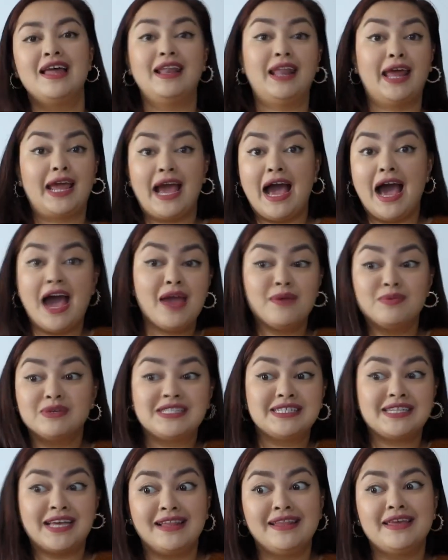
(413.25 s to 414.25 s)
like I
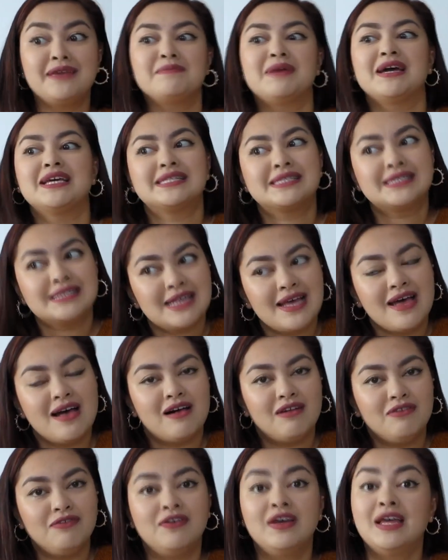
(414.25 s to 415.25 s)
was telling
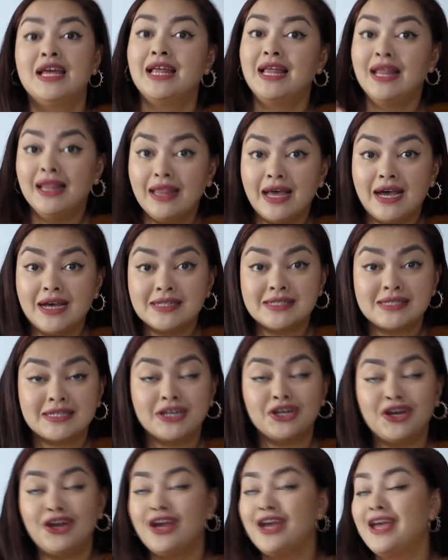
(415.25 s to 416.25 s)
myself last
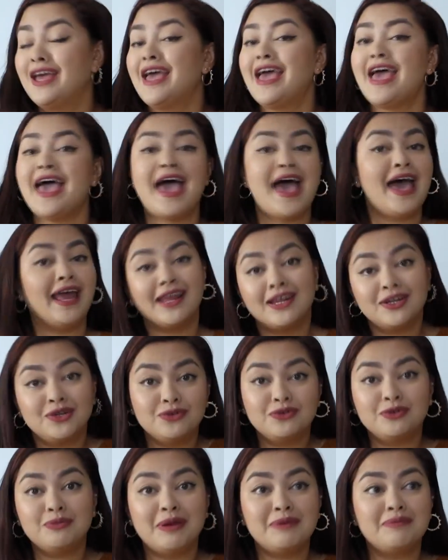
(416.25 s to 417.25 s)
year, and I
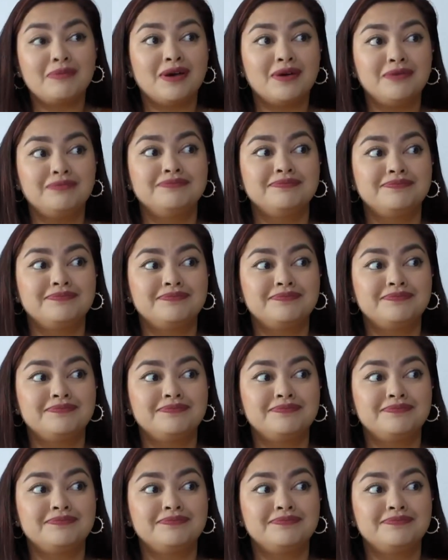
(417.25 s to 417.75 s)
don't remember.